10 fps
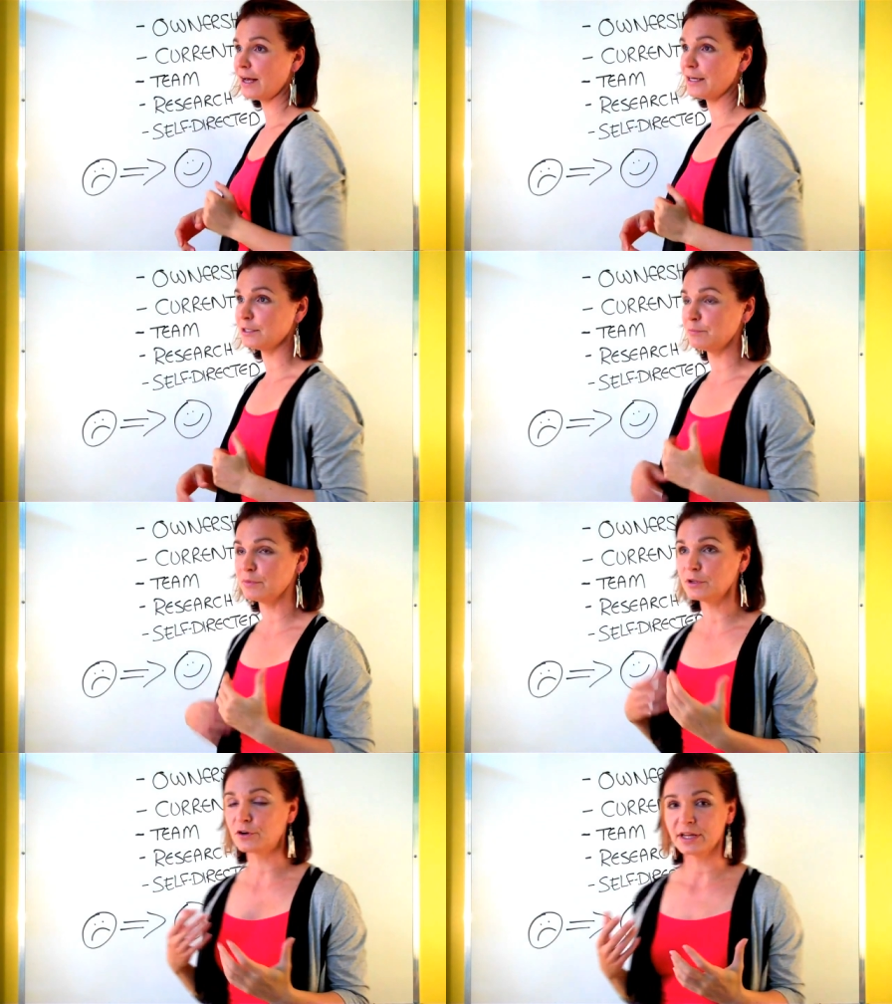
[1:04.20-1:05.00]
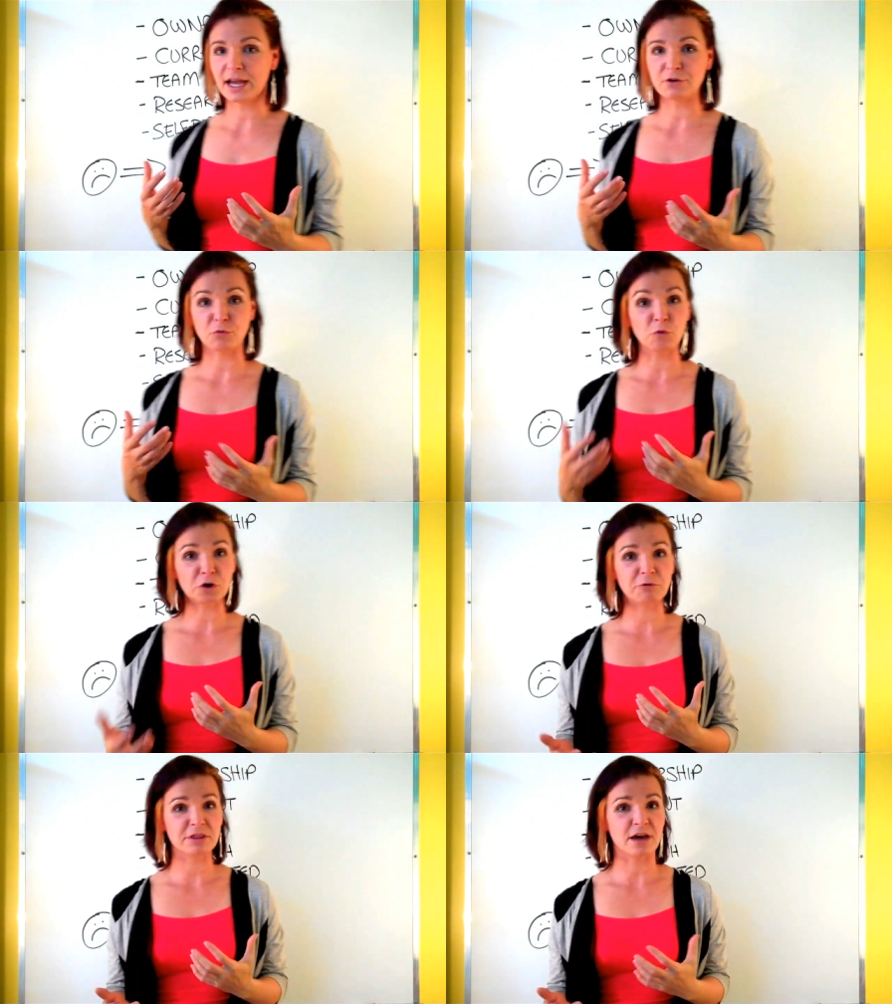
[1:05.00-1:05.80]
Uh, learning how to
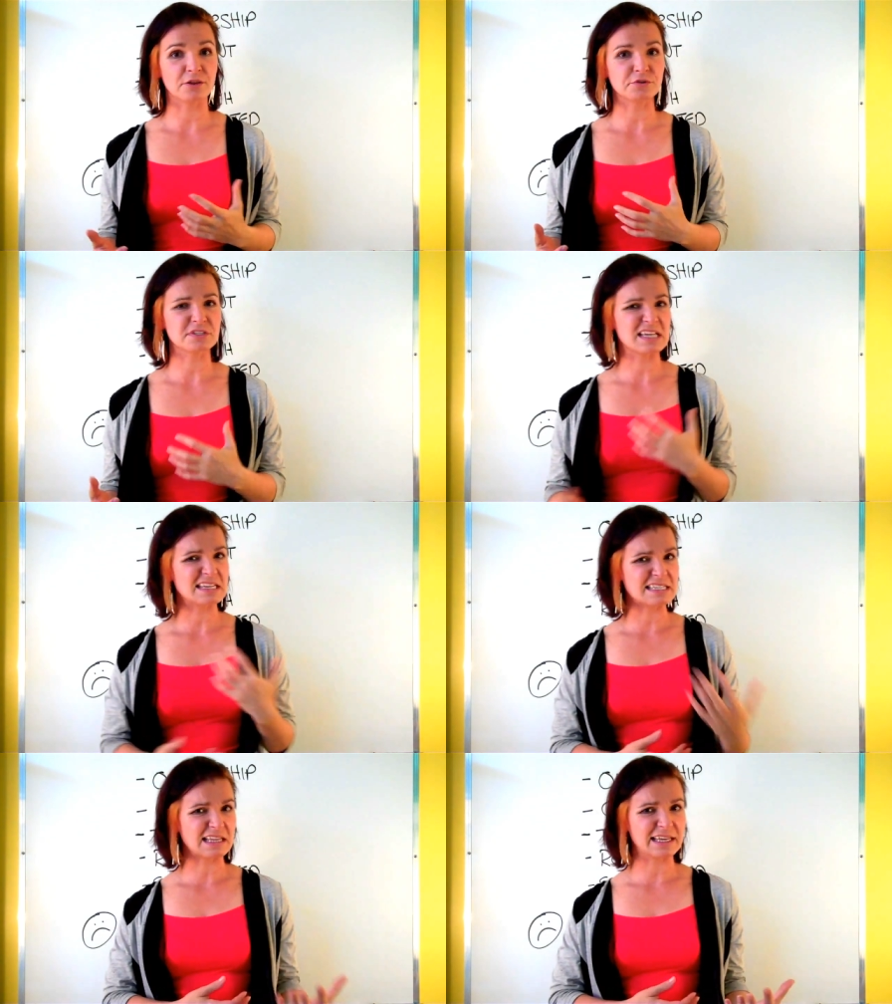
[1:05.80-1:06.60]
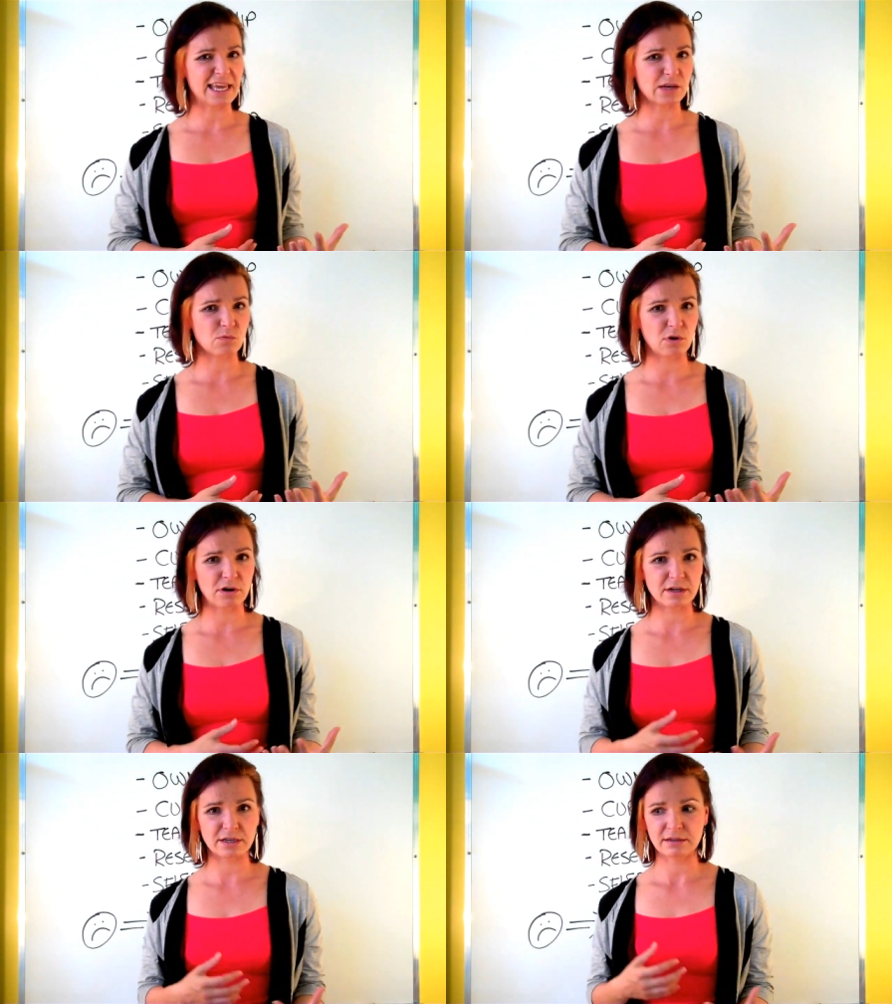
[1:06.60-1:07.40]
work with others, delegate
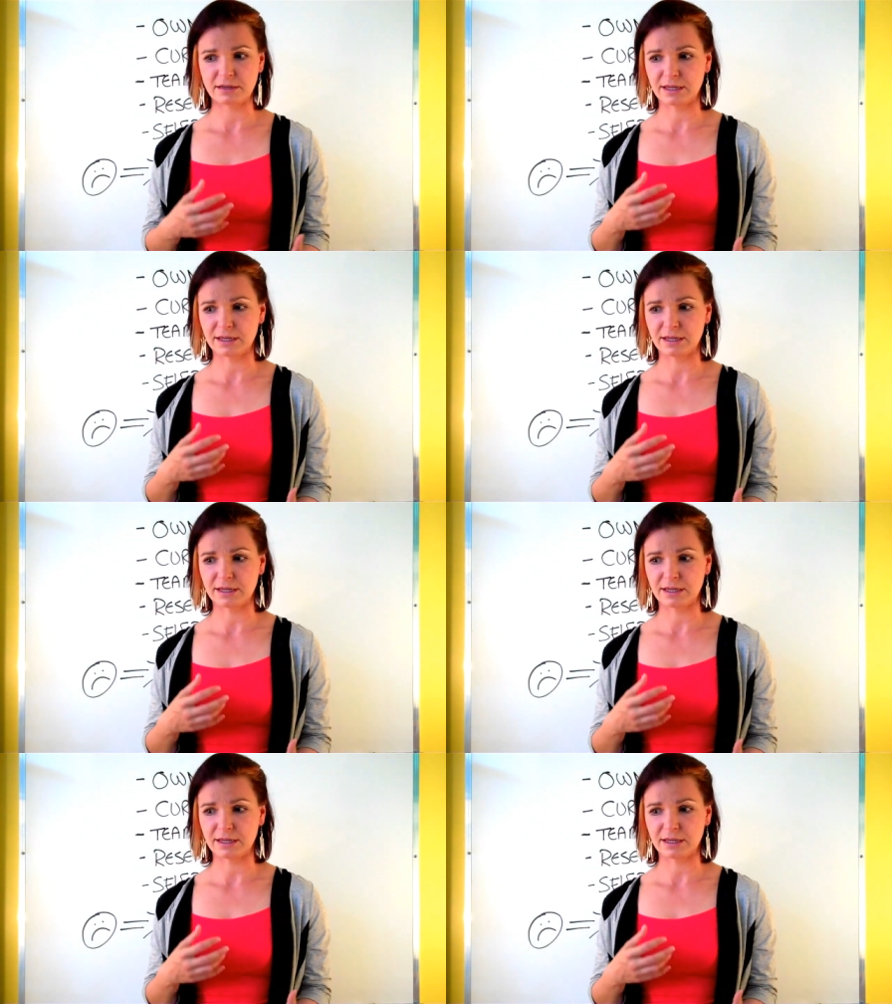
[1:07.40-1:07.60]
work,